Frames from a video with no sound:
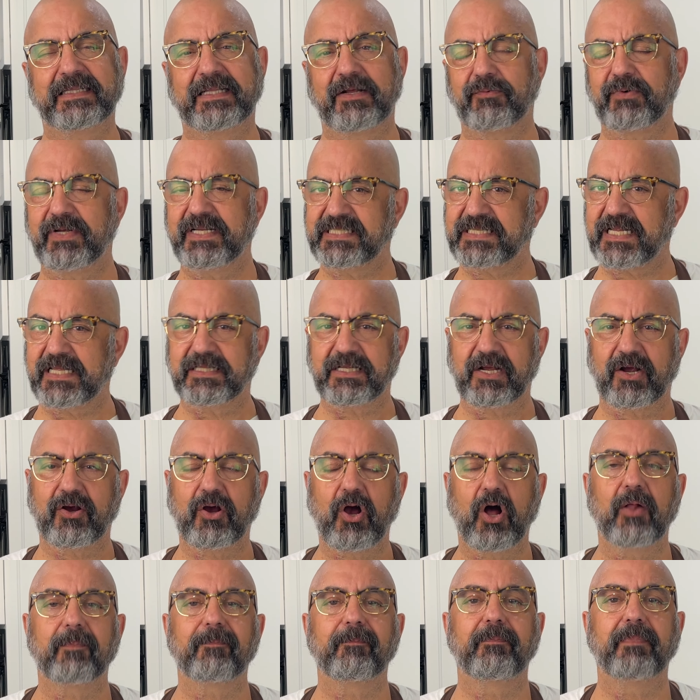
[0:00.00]
the reason they're
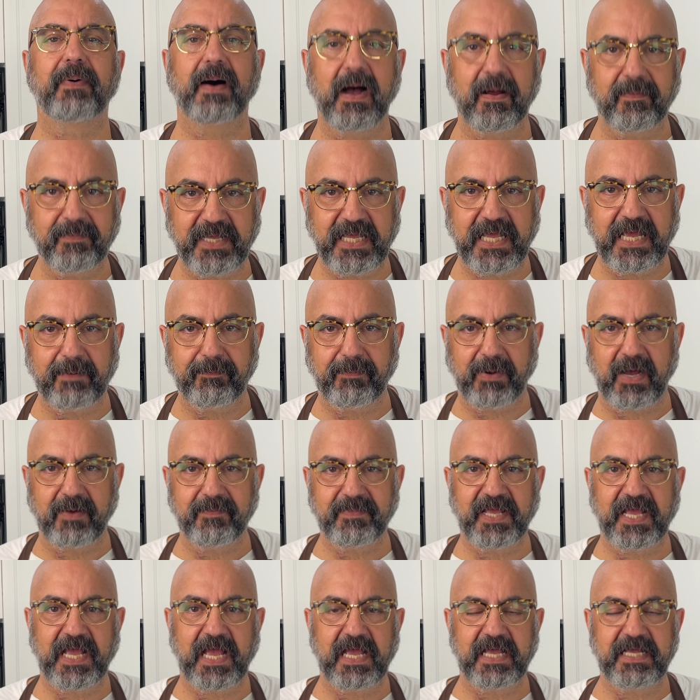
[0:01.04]
called
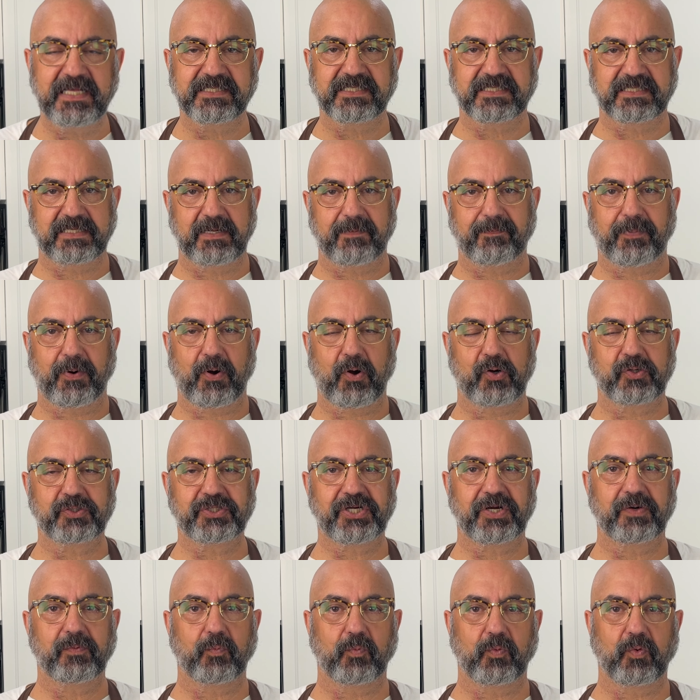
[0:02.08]
Bamieh is the
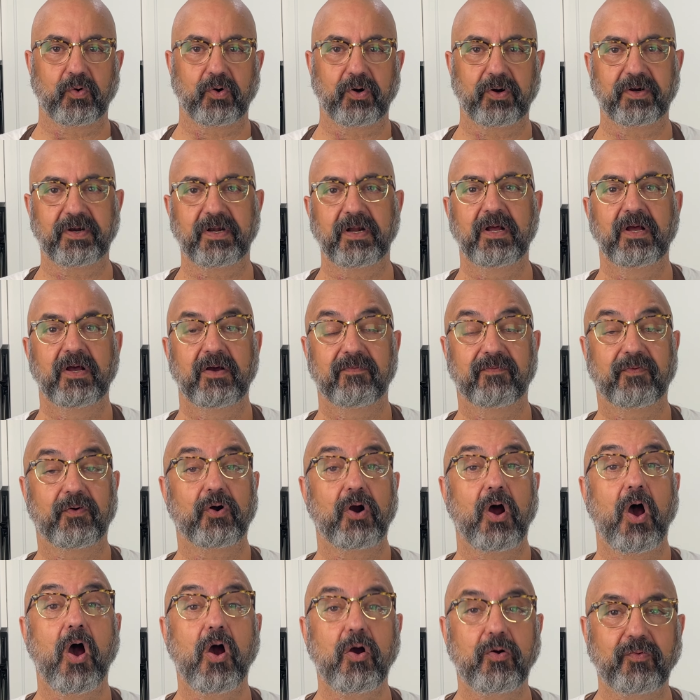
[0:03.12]
Persian word
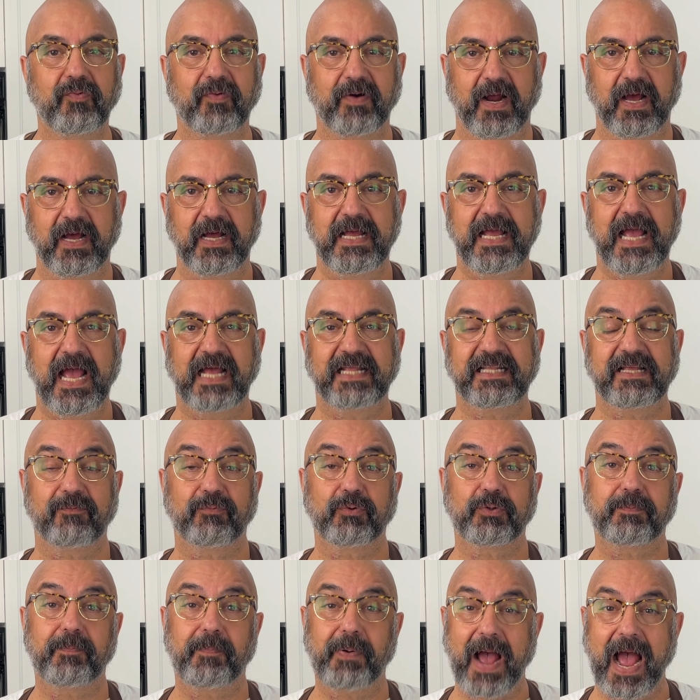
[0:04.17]
for okra, and they
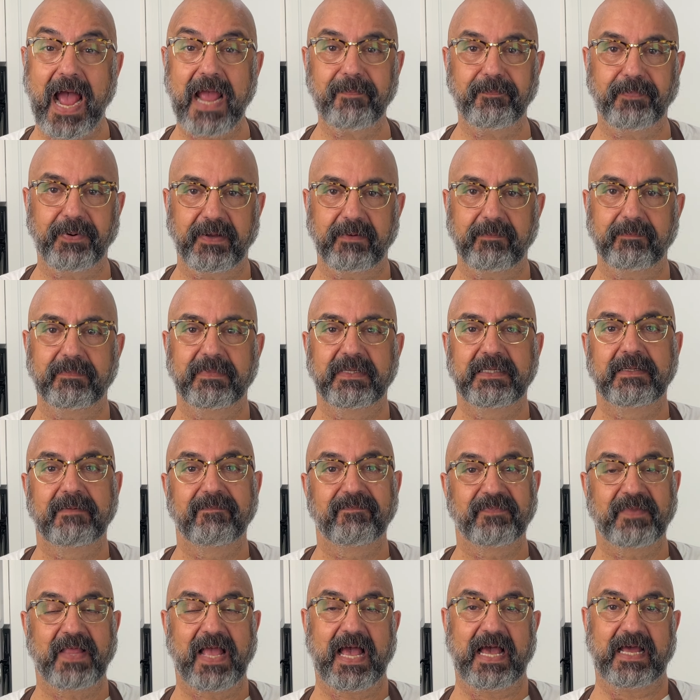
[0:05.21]
would pipe them
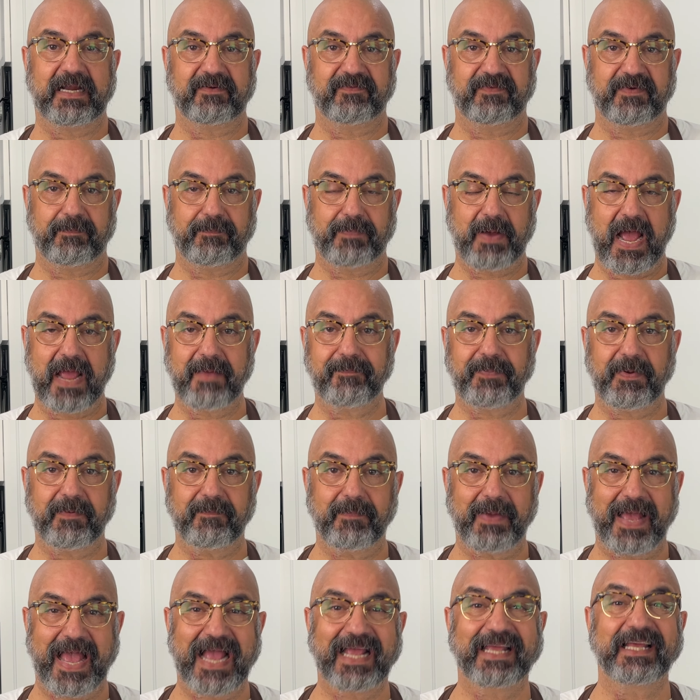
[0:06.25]
out of a
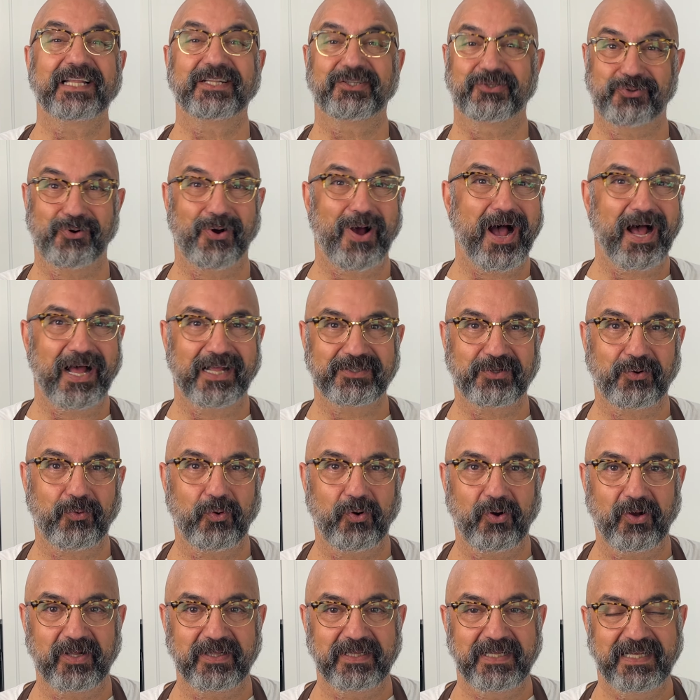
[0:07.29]
piping bag into hot
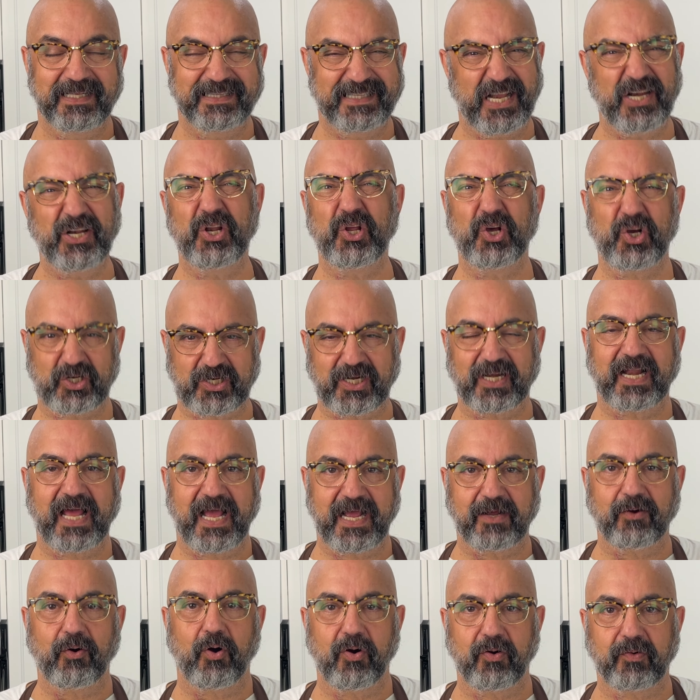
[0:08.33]
oil. They look
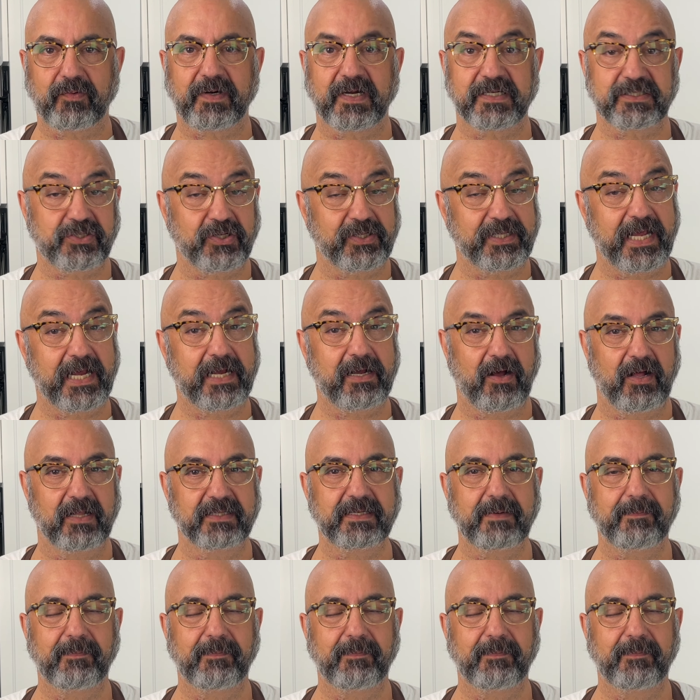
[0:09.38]
like okra, so they call them